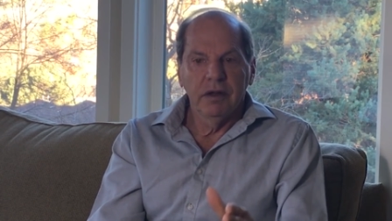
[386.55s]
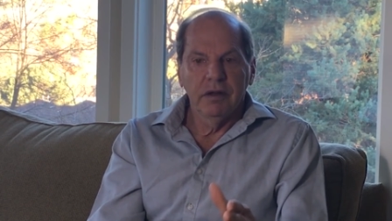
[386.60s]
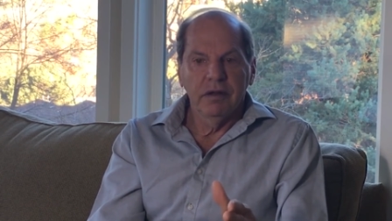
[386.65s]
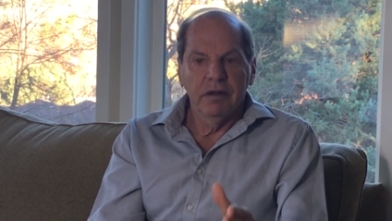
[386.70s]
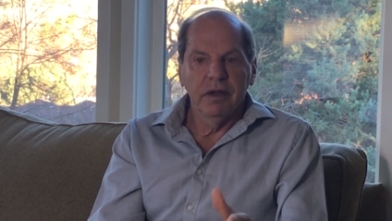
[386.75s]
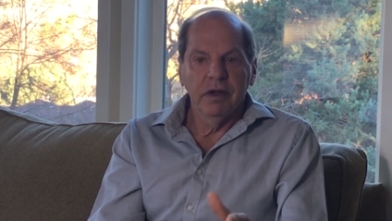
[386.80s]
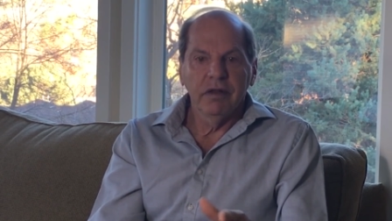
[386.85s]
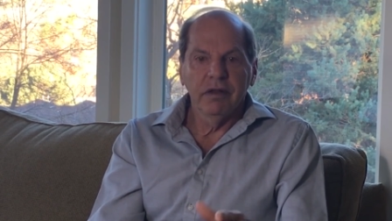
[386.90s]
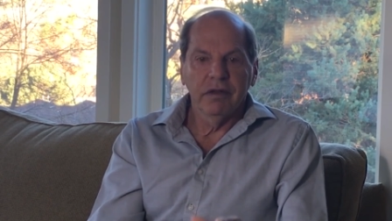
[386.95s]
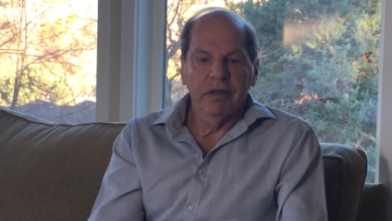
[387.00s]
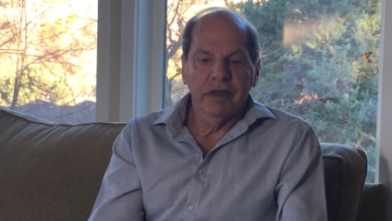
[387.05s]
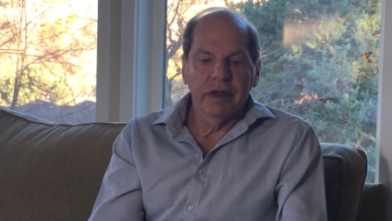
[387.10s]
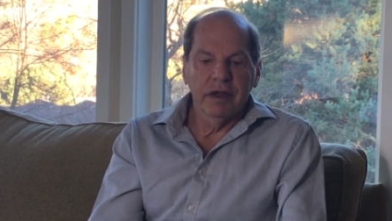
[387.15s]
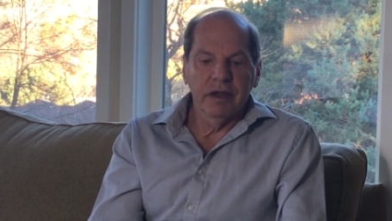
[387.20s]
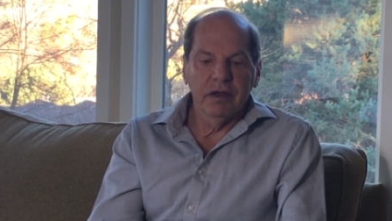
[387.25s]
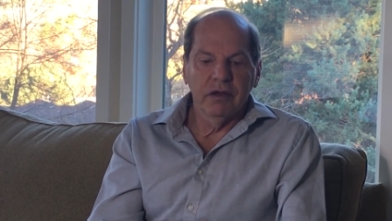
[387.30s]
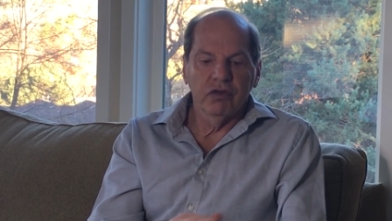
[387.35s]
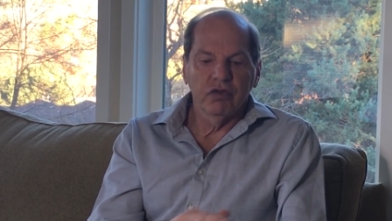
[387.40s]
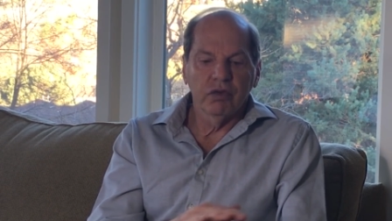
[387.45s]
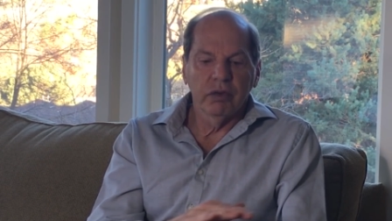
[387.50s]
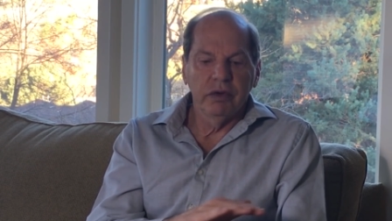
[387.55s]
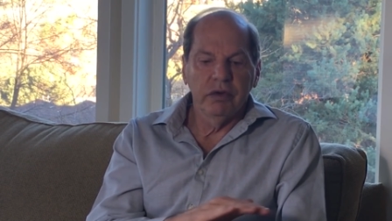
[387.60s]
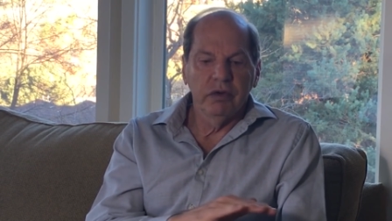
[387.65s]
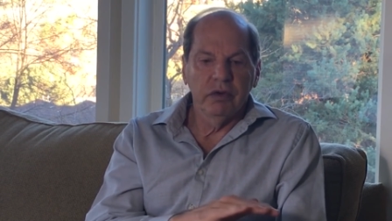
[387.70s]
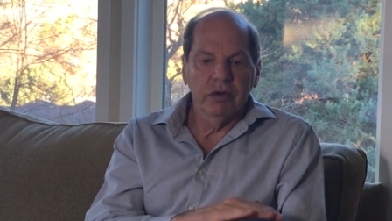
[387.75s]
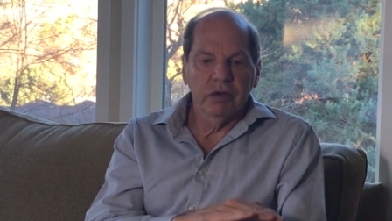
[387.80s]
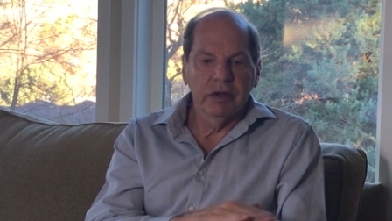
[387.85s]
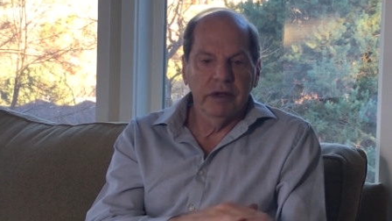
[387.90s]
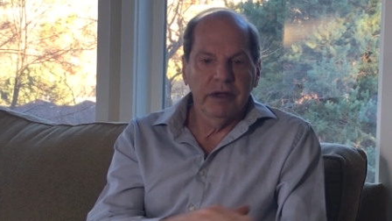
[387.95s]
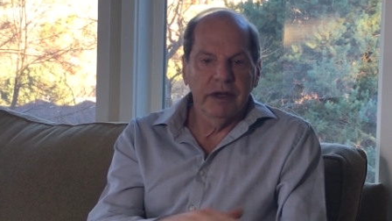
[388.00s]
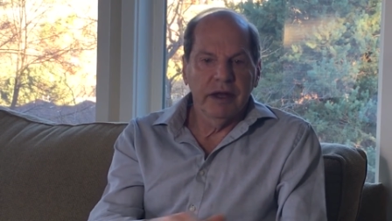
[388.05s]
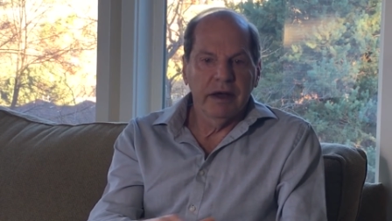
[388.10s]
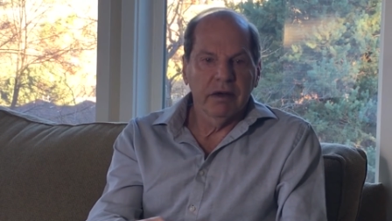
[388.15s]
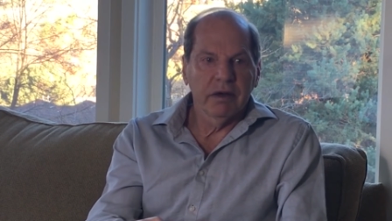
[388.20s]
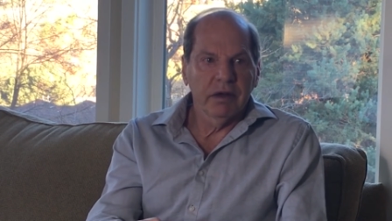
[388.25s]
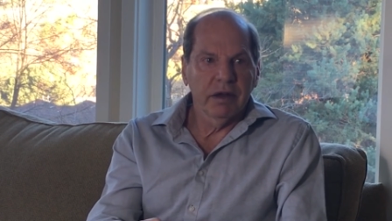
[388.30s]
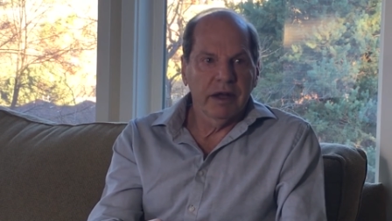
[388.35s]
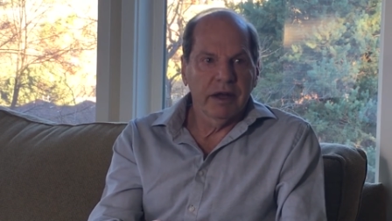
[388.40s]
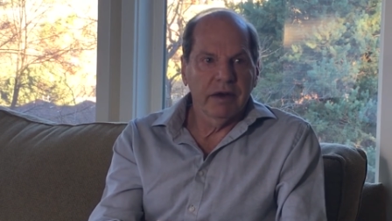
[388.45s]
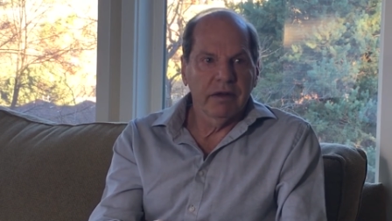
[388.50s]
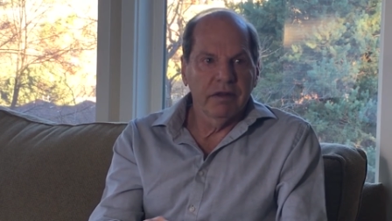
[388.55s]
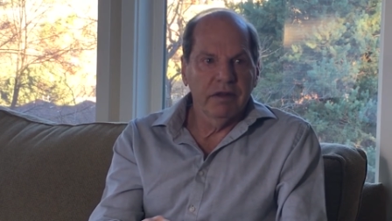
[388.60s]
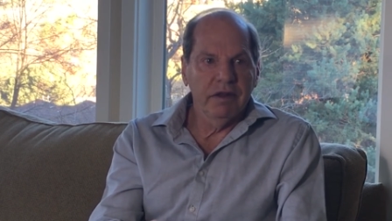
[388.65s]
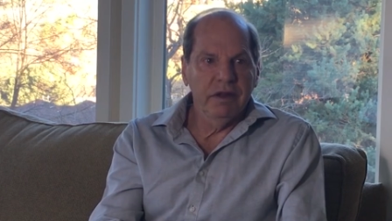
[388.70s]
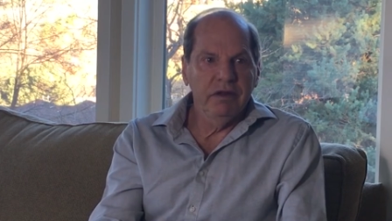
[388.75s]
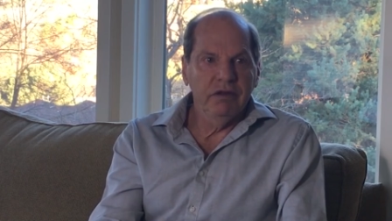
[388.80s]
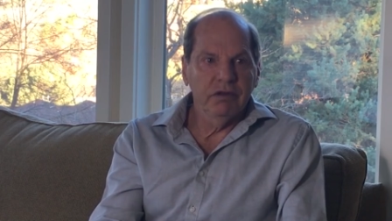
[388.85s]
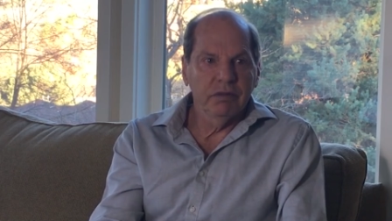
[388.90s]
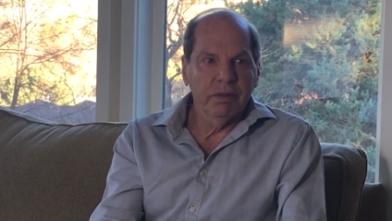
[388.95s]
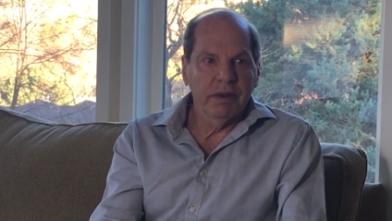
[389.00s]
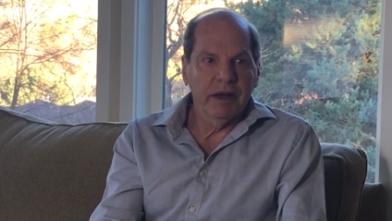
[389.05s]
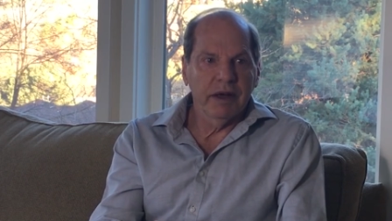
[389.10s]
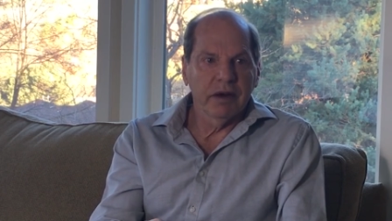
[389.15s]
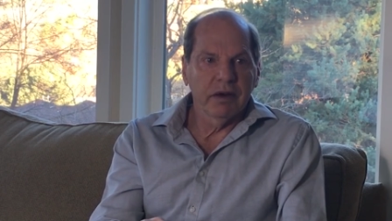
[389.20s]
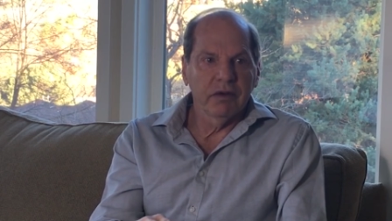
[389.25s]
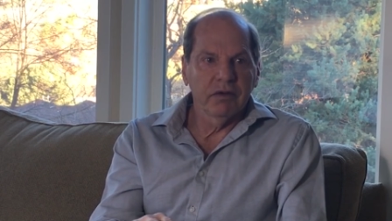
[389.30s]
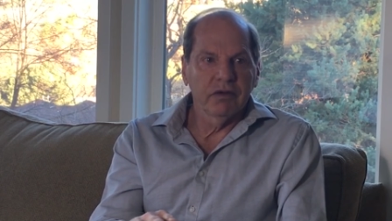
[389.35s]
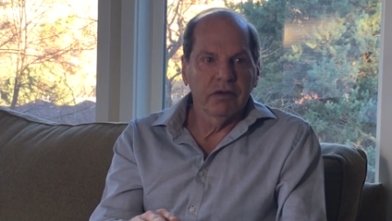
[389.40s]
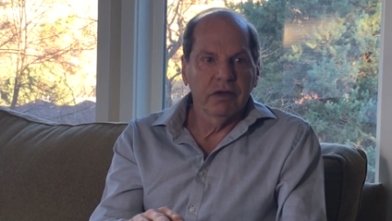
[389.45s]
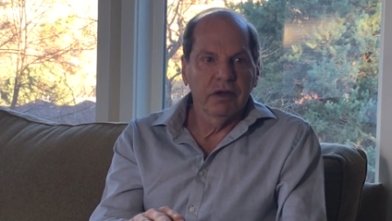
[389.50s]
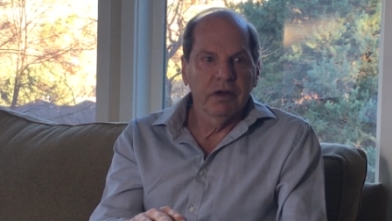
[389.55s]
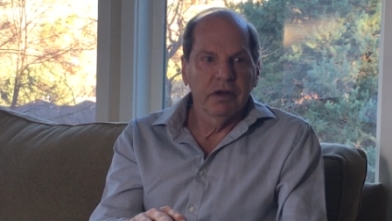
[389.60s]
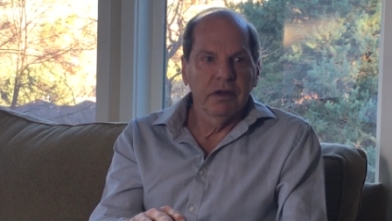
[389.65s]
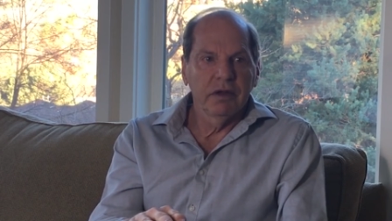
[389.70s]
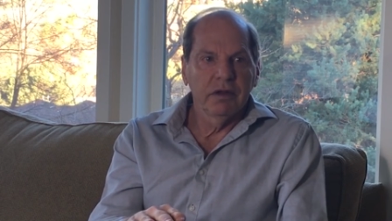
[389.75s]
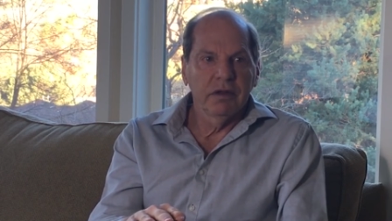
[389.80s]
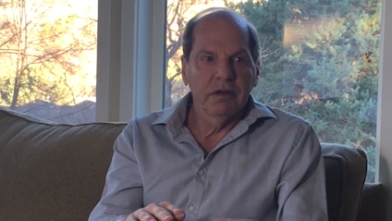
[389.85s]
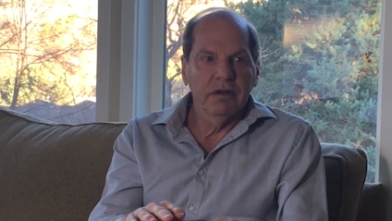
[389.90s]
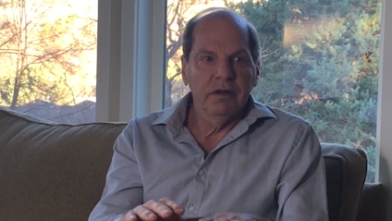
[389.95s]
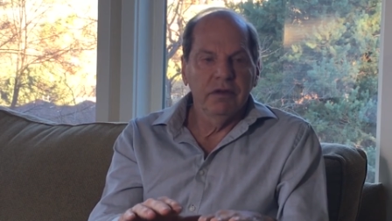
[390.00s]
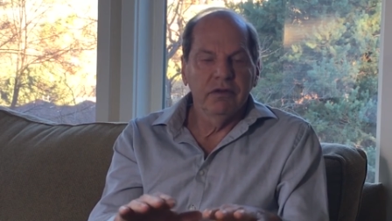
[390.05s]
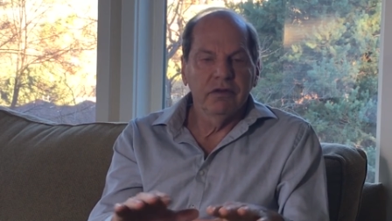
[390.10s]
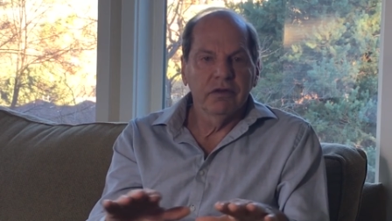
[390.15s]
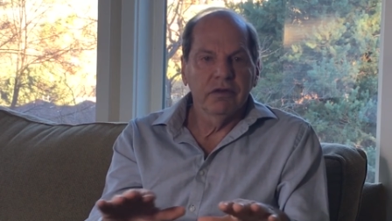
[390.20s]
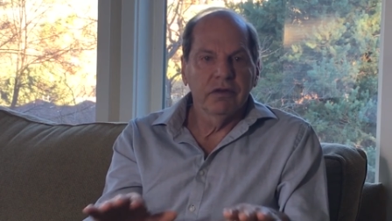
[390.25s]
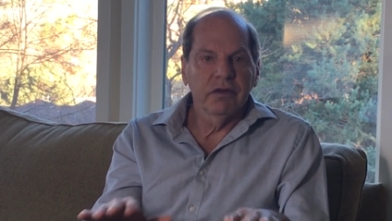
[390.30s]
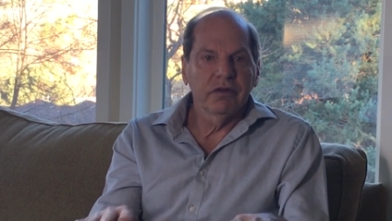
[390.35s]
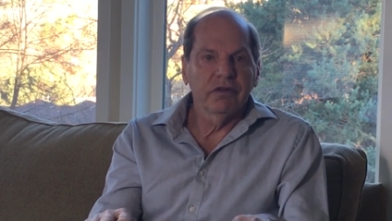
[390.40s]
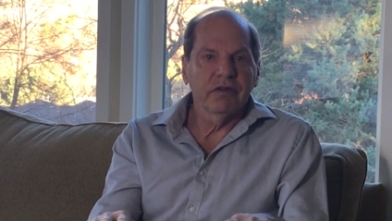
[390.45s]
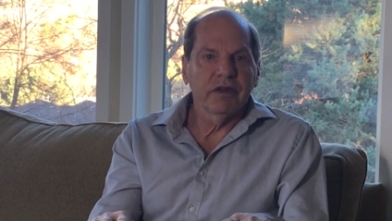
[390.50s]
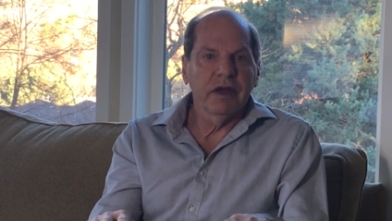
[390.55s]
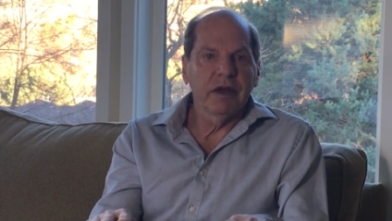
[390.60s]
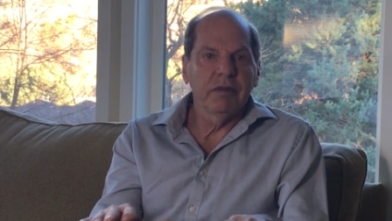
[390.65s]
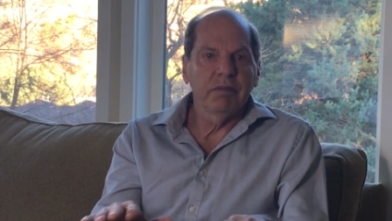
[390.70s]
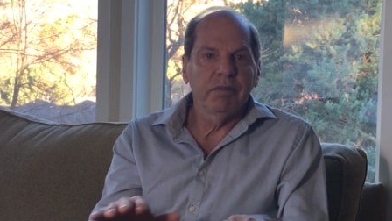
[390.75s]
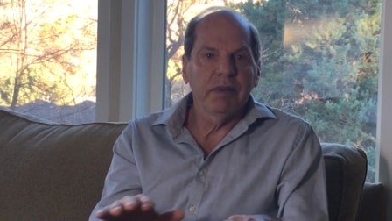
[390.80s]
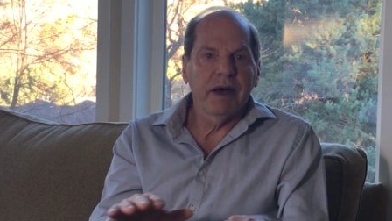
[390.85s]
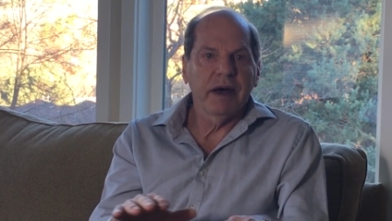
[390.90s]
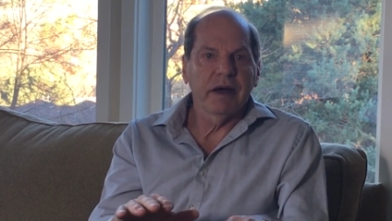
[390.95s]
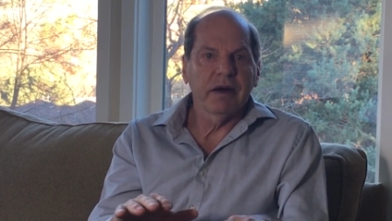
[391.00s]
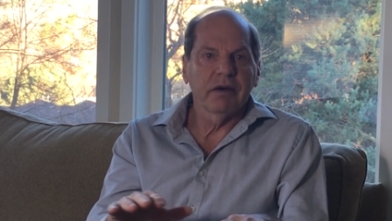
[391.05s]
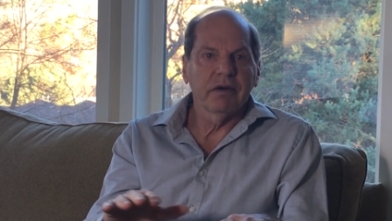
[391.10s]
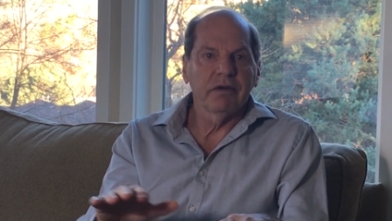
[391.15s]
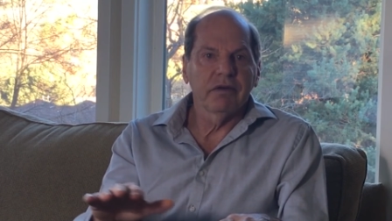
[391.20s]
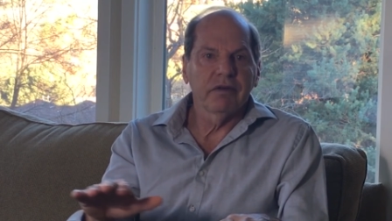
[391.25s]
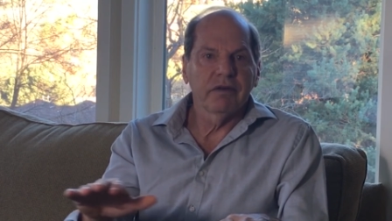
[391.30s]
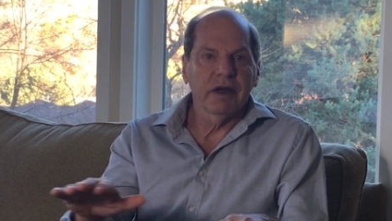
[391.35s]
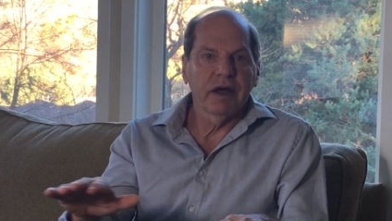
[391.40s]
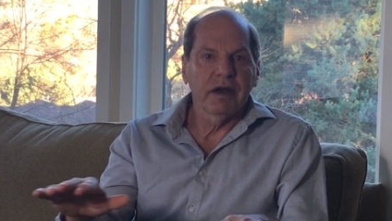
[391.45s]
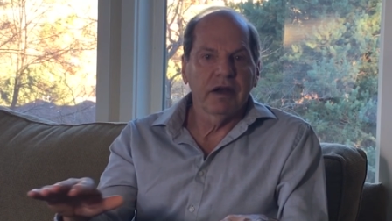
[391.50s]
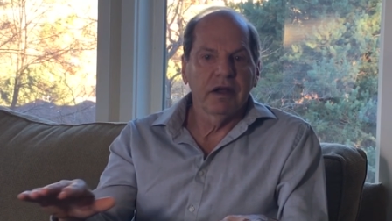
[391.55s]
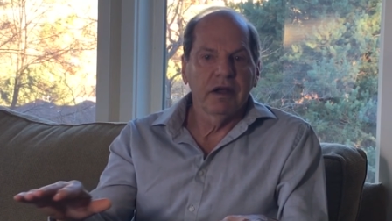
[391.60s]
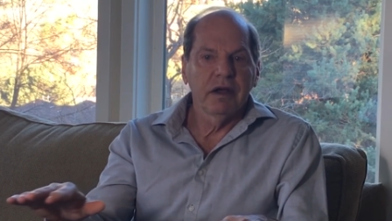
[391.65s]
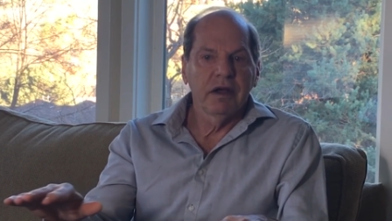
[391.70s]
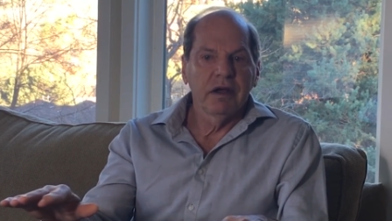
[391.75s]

The other thing is when you clean out a lot of these patterns, these are the same patterns that